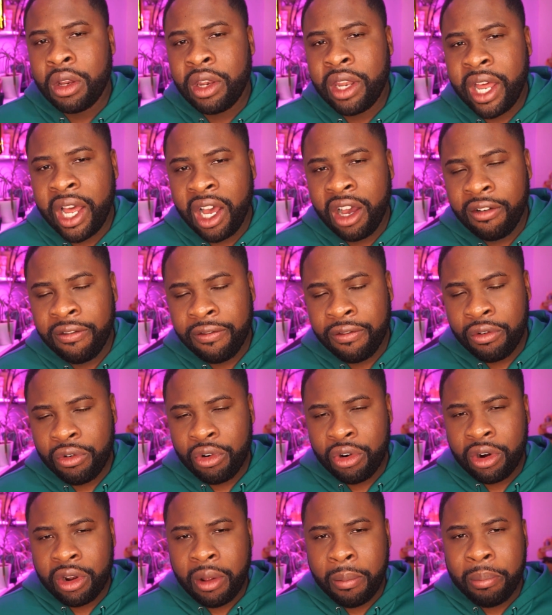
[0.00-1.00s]
Now
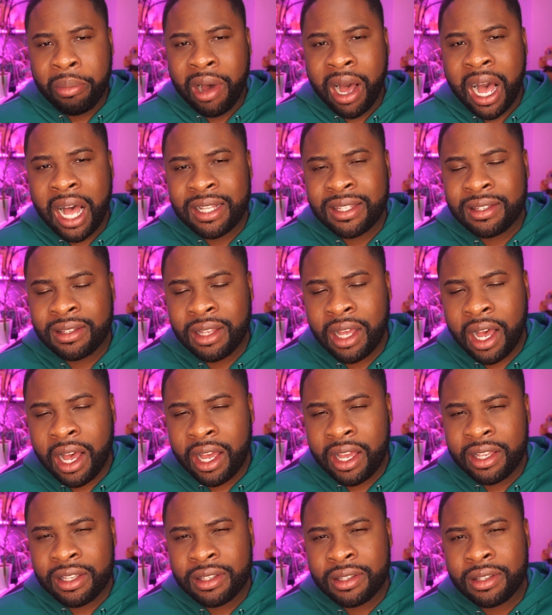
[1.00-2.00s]
for the pot
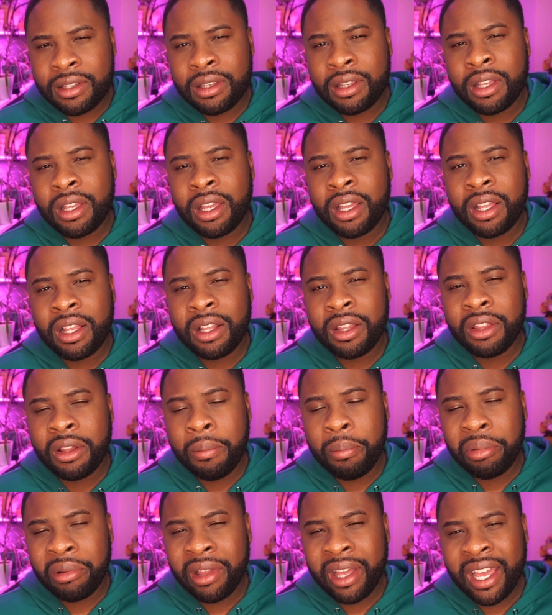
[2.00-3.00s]
size, the
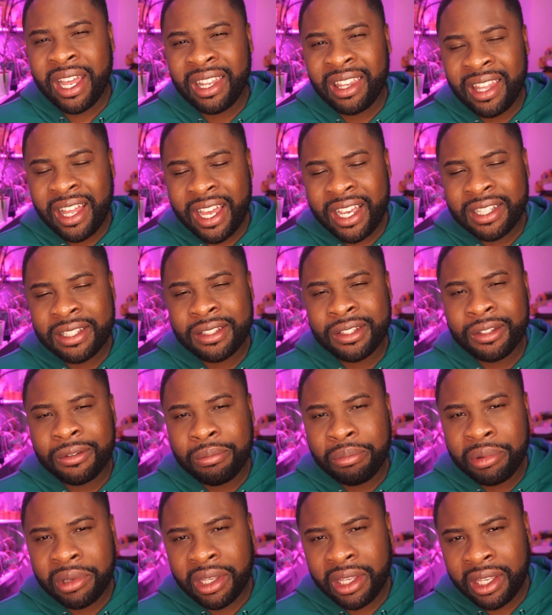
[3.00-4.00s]
plant likes to
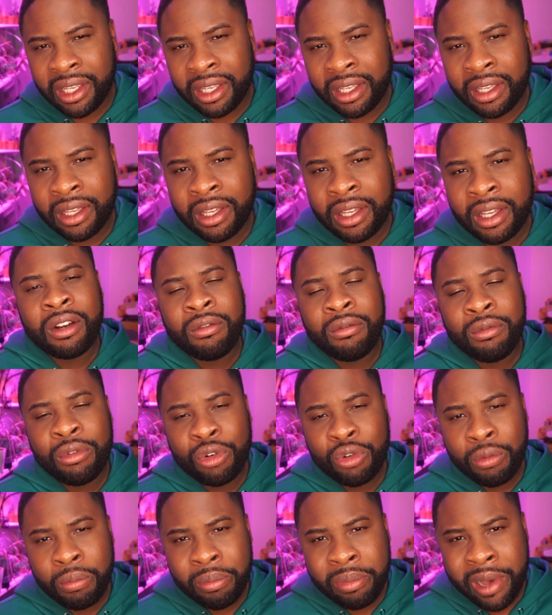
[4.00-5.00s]
be
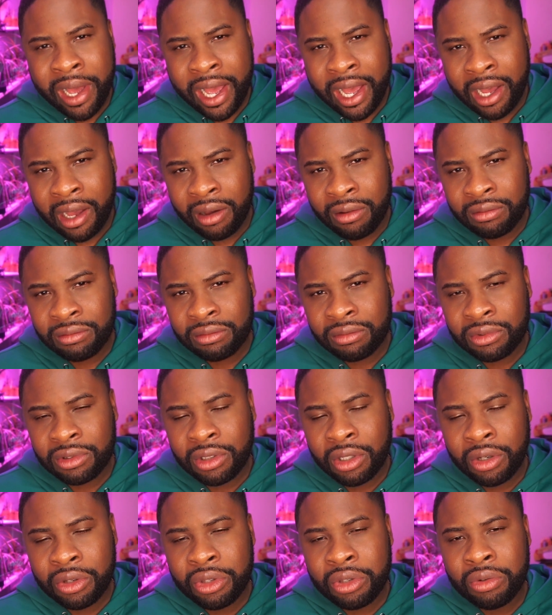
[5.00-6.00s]
root bound,
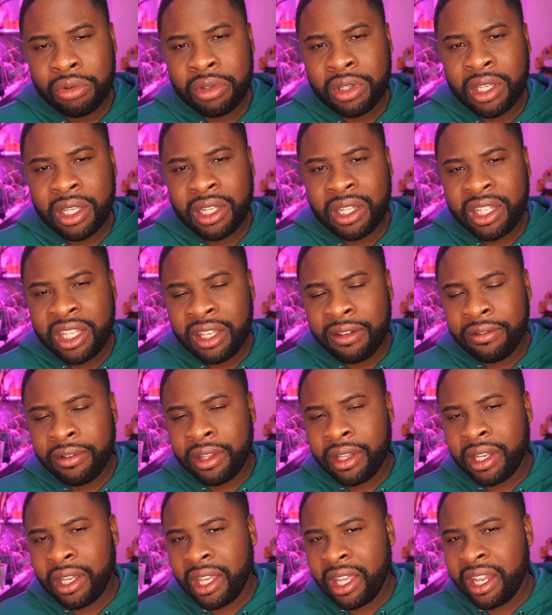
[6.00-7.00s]
so you can leave
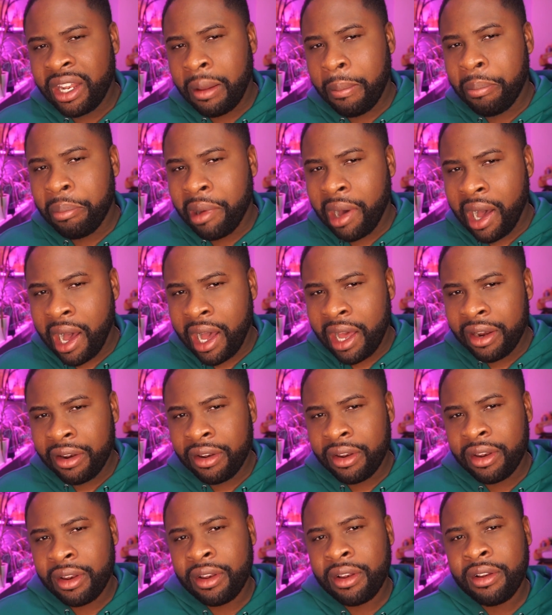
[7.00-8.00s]
it in a pot
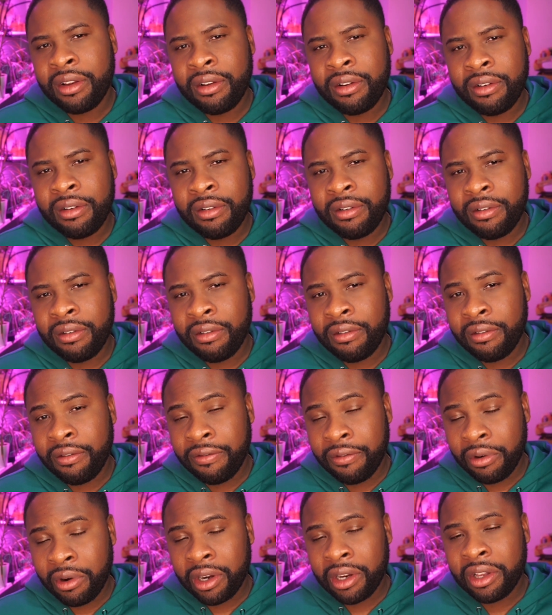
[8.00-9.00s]

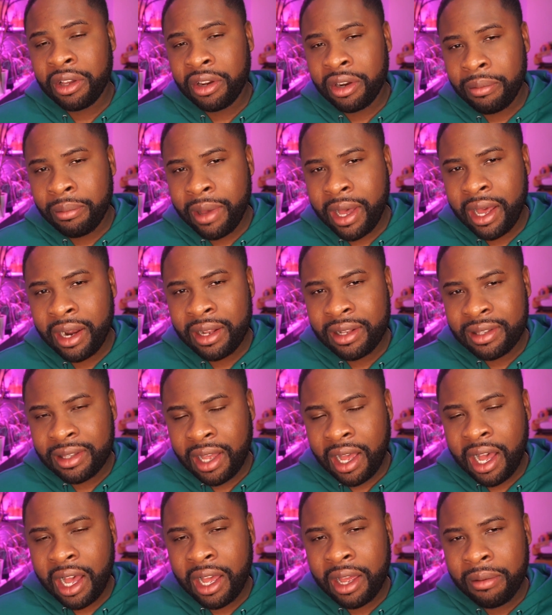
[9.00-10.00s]
for a good amount of
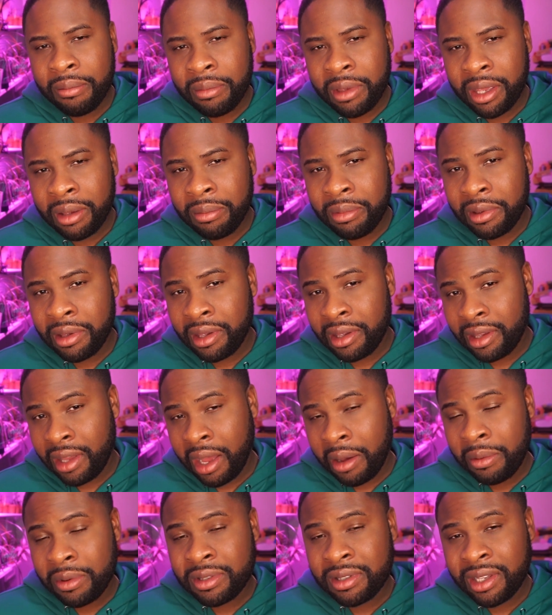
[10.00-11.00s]
time, maybe
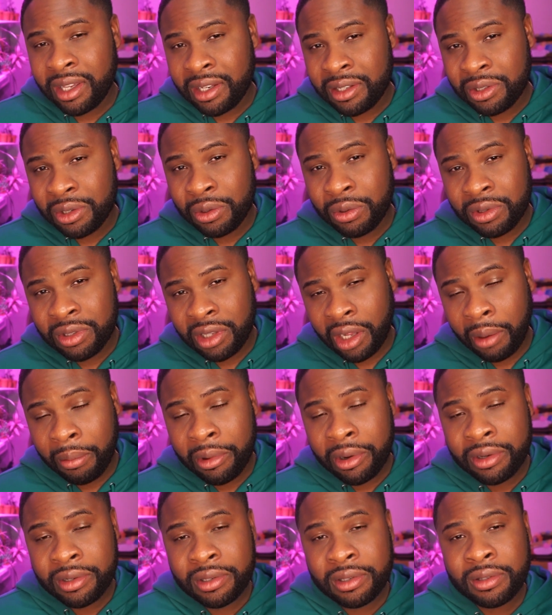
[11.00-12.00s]
I would say 2
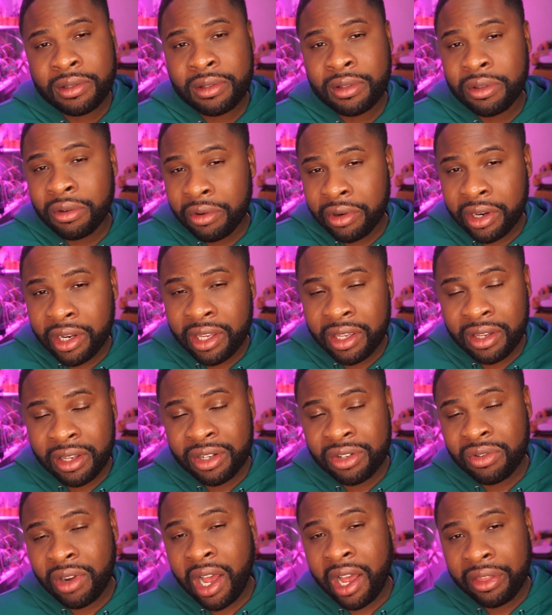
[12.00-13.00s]
summers, 3. You
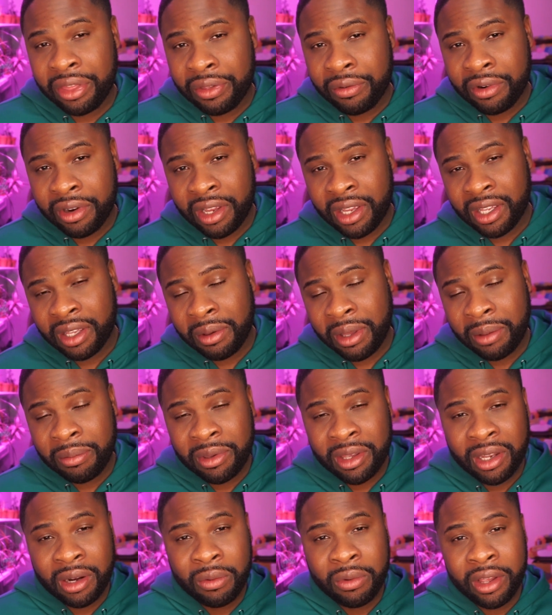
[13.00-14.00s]
could try 3 and maybe
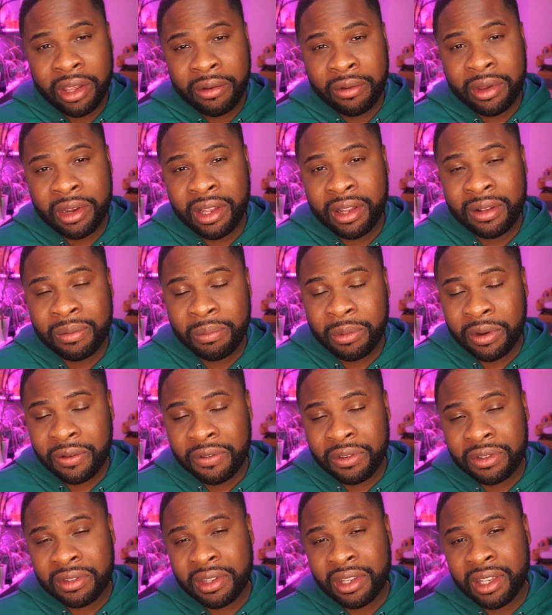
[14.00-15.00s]
get away with it, but if
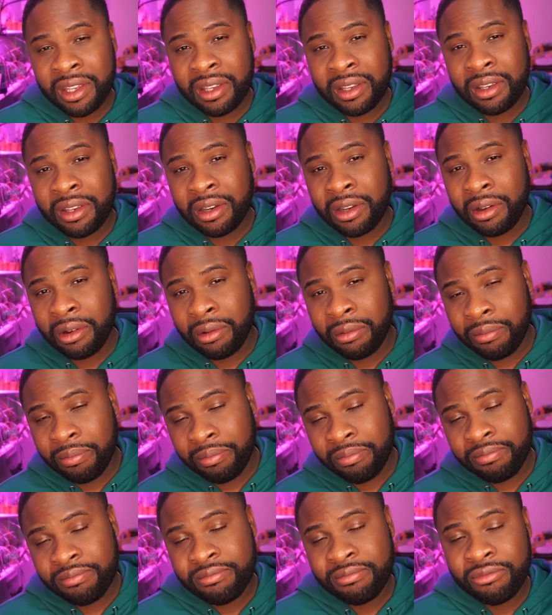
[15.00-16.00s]
you see, you know,
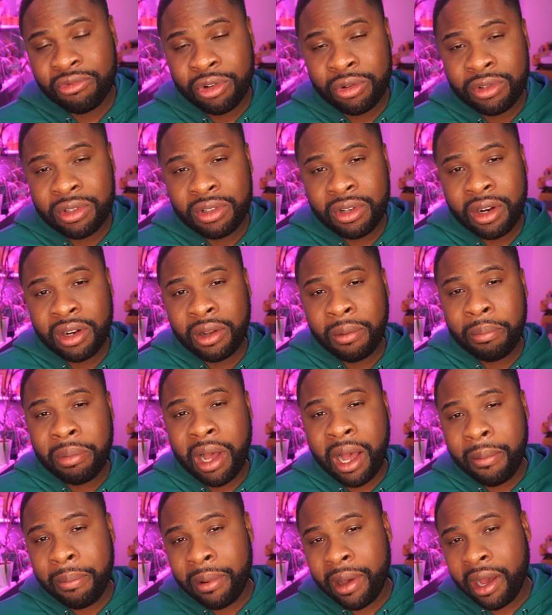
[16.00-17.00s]
roots starting to
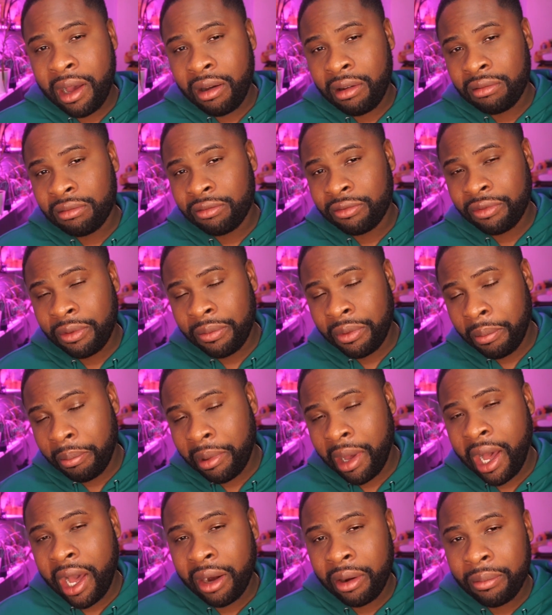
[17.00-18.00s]
pop out from the
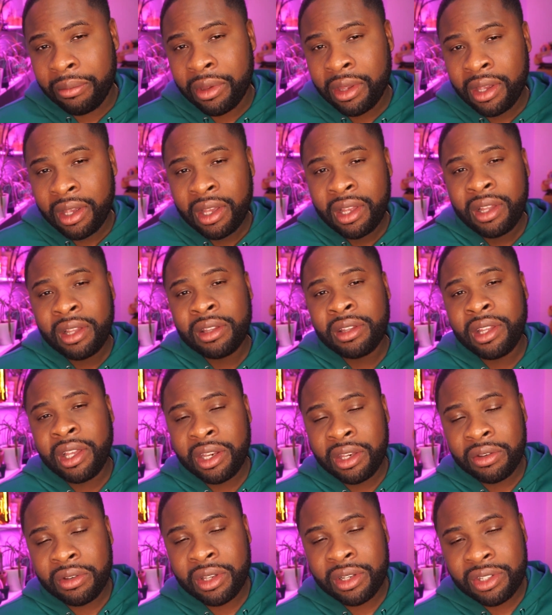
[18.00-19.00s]
bottom,
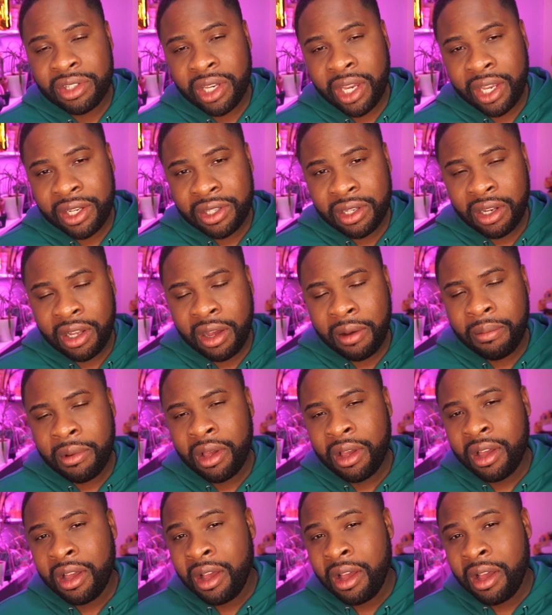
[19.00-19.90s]
then you can change it up.